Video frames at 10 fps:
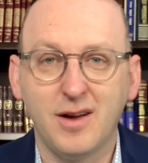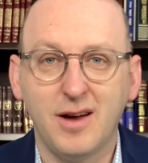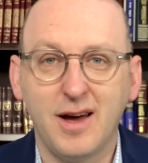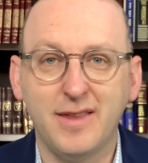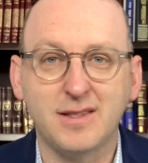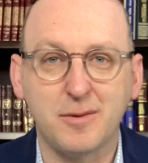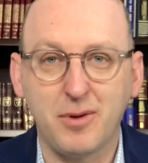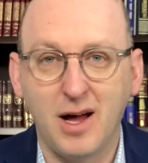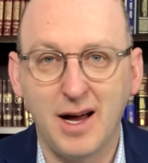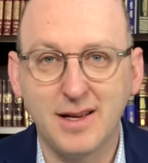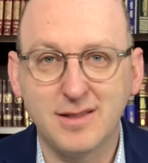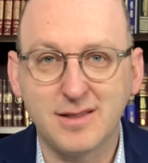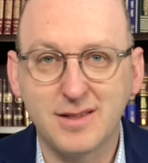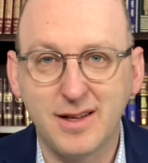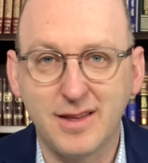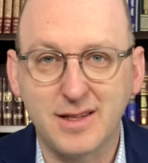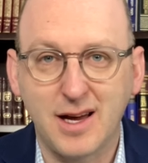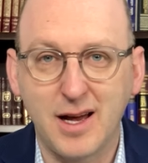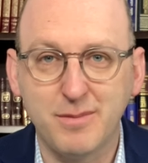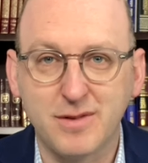And this applies in the
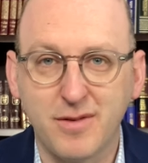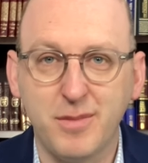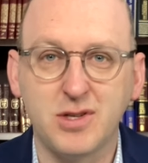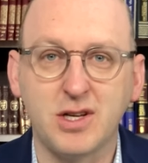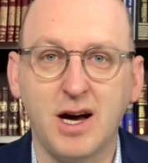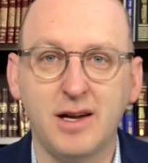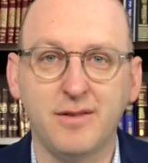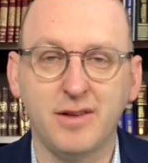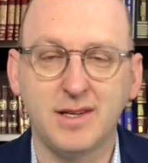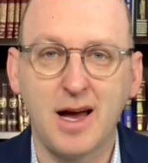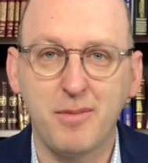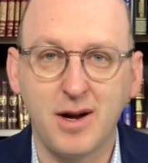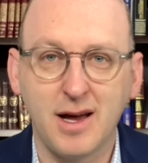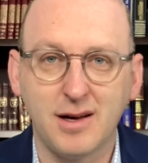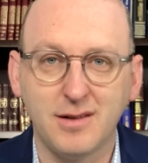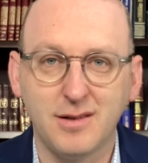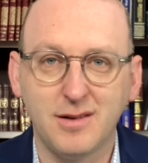times of the Mishkan, of the tabernacle,